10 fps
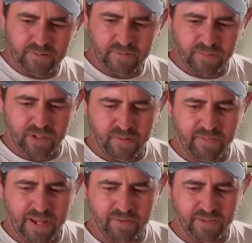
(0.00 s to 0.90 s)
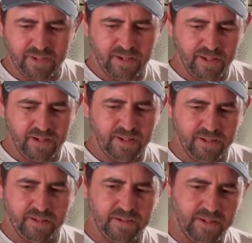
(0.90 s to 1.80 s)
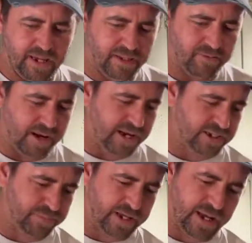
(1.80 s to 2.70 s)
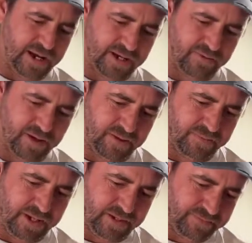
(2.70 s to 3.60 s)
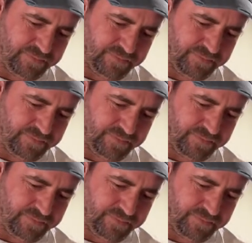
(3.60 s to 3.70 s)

it. Come back with a little Heath Rouse pecan rub now.